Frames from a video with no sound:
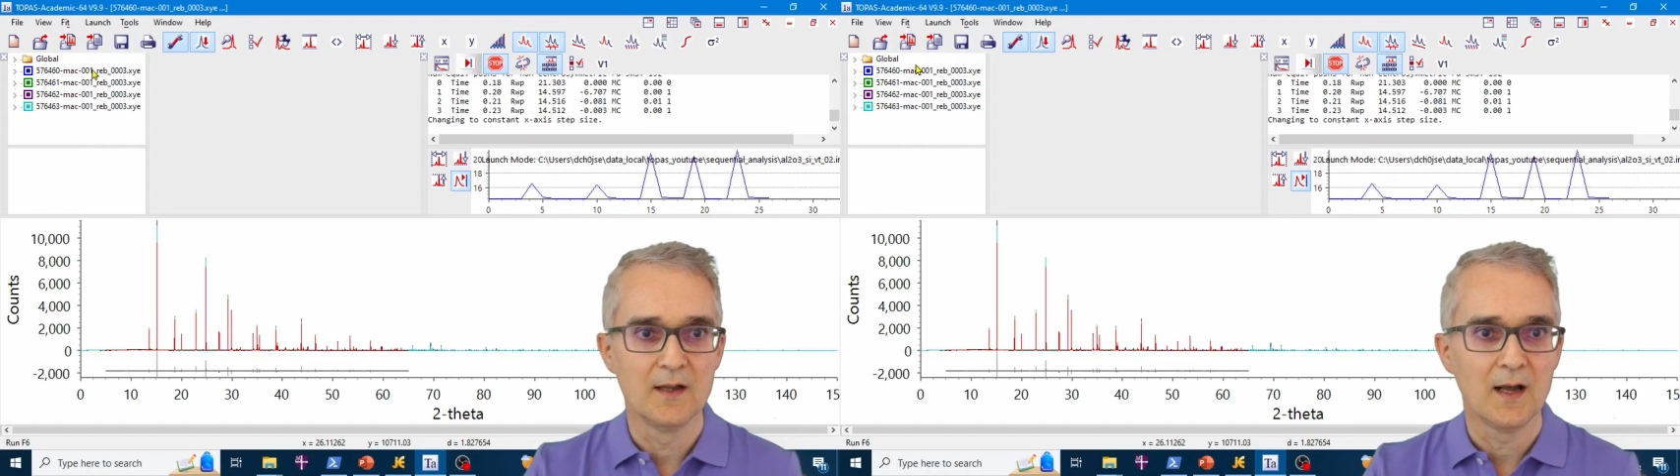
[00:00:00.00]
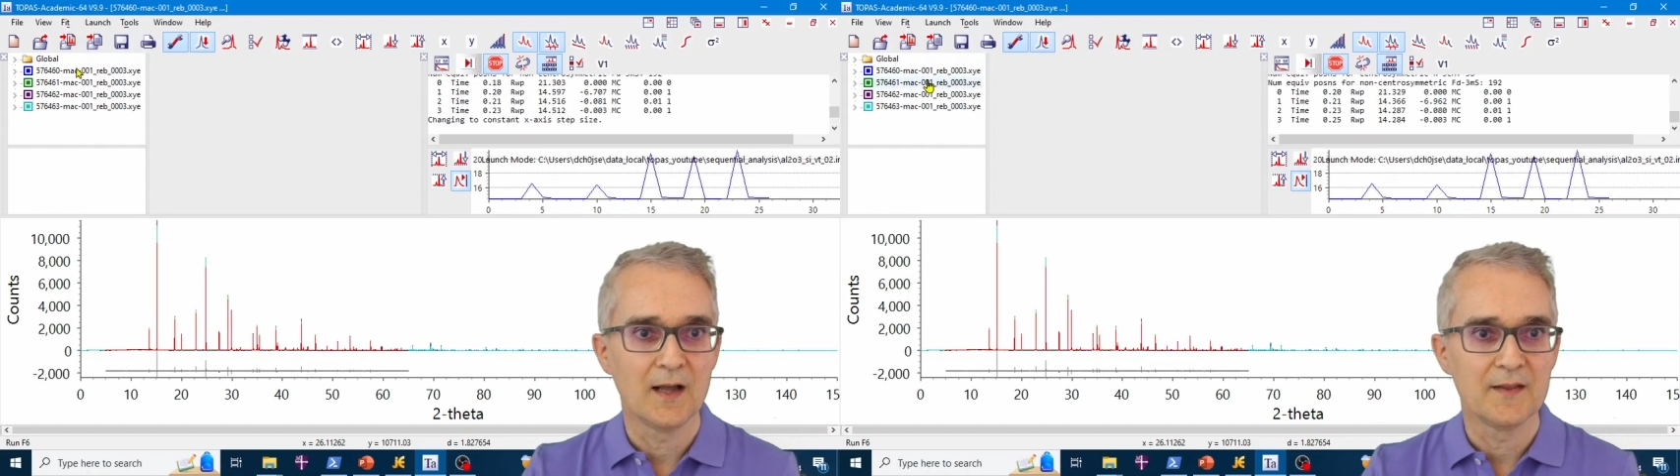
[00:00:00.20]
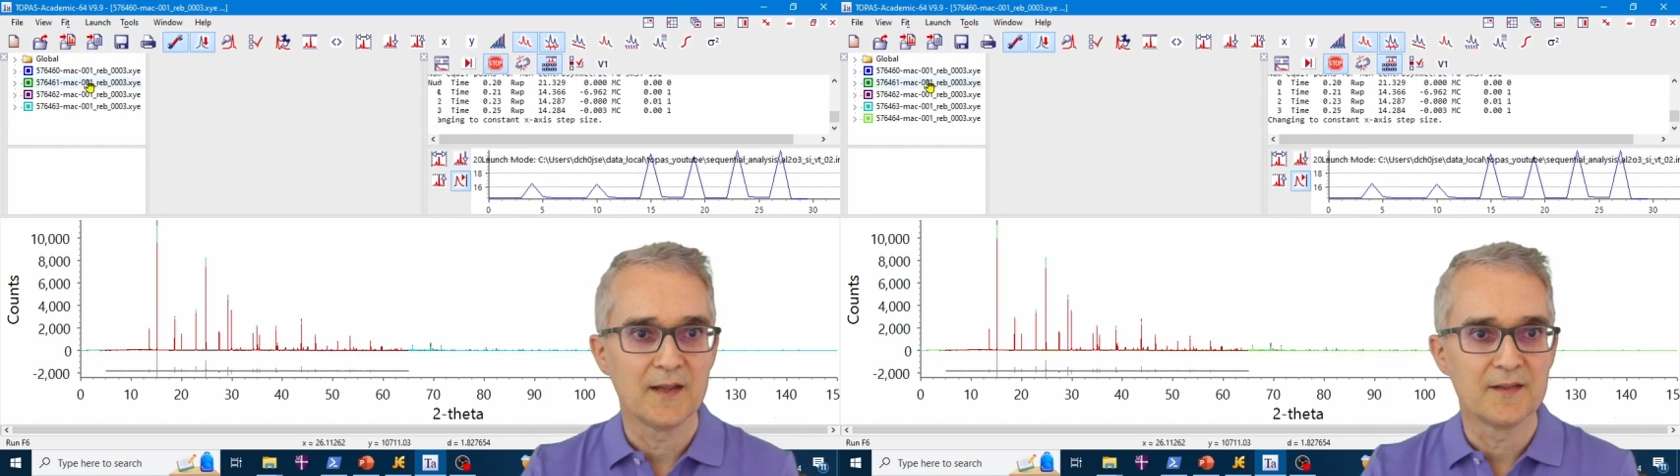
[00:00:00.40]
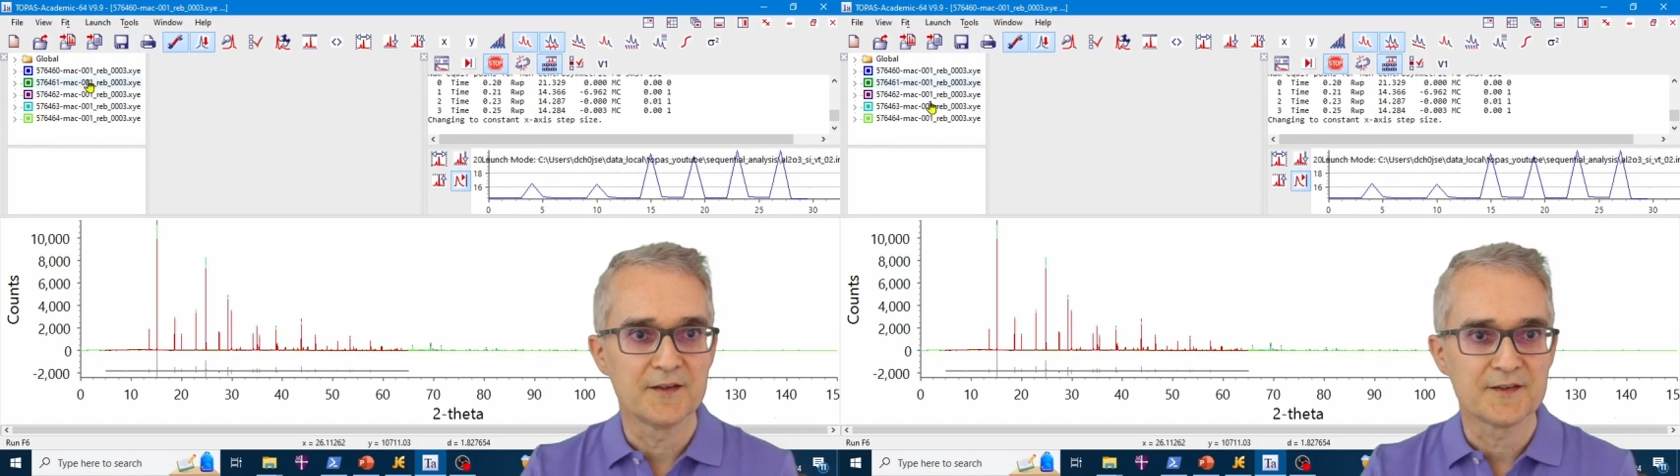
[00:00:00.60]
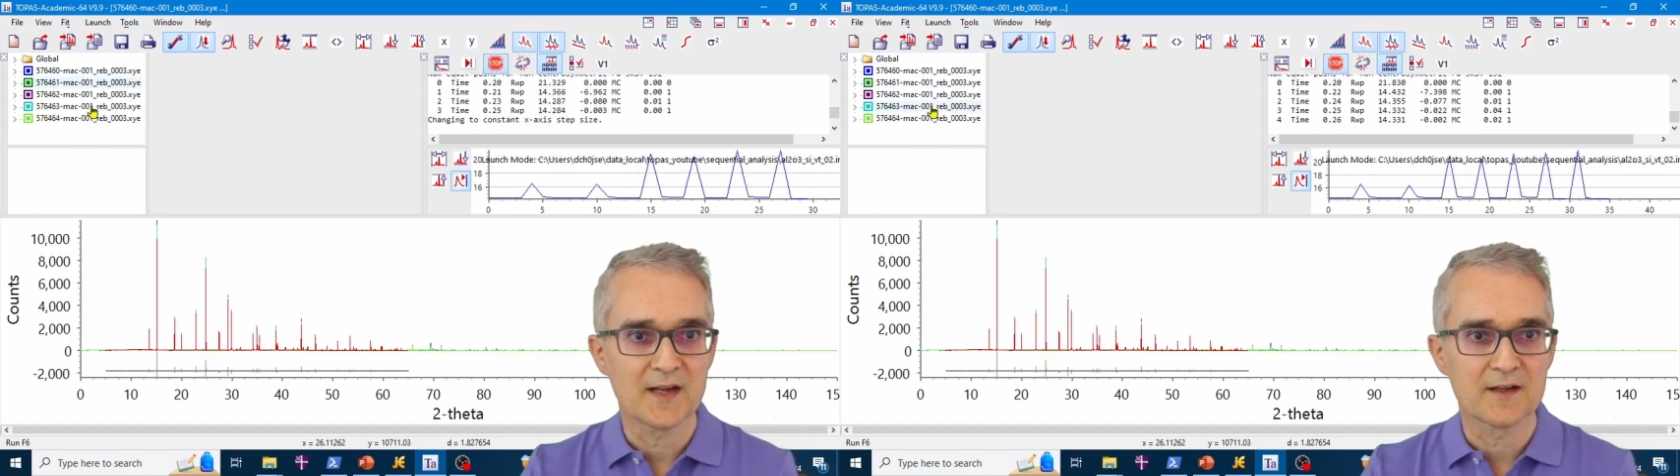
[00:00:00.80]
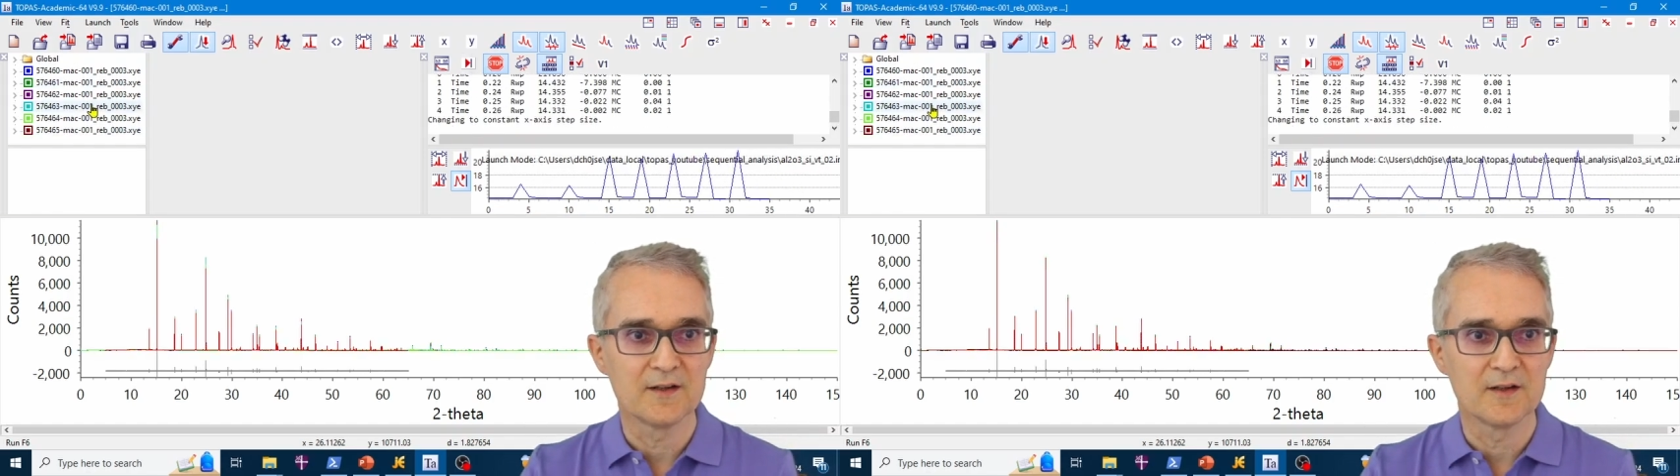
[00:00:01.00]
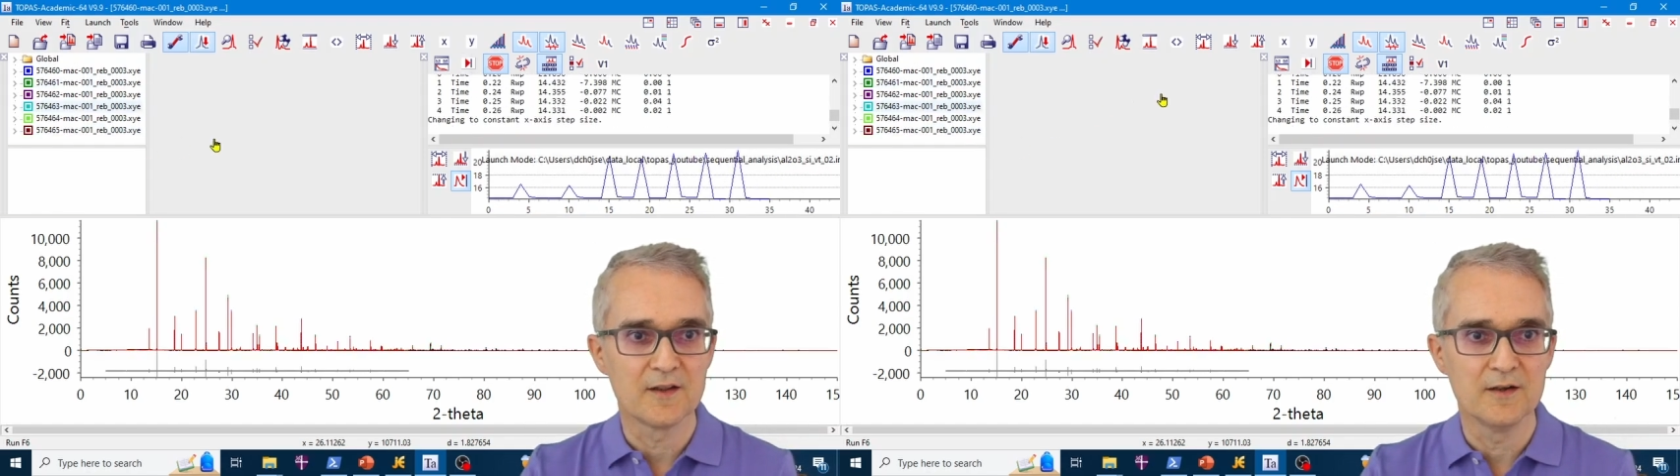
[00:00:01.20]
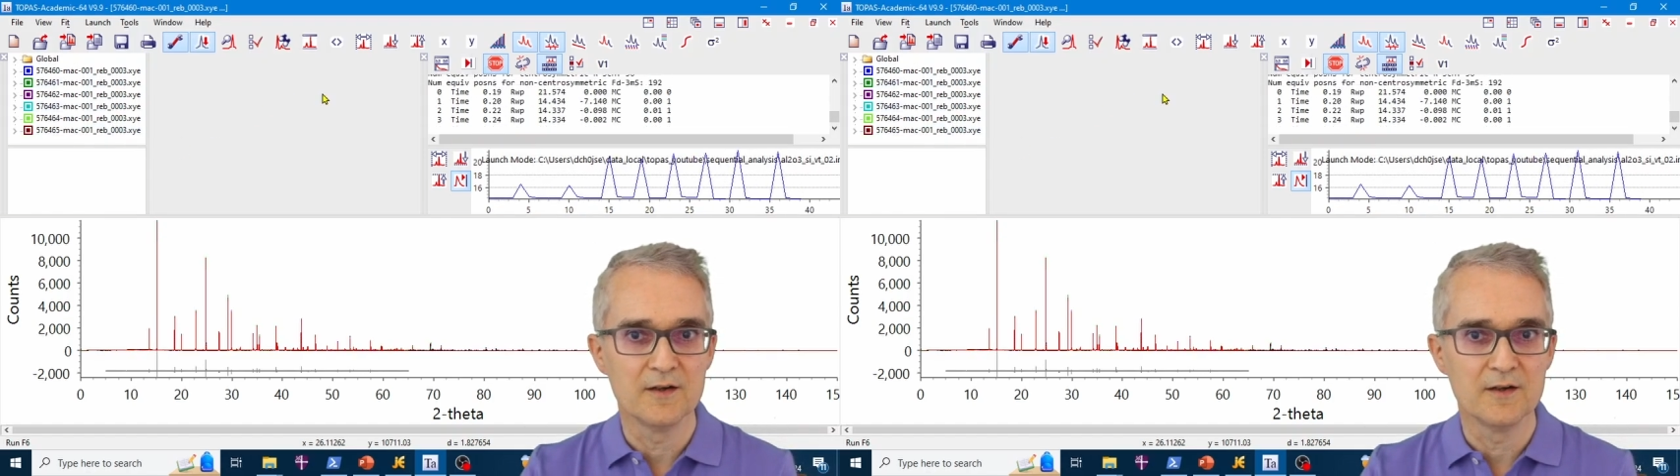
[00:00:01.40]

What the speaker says: and then the second, the third,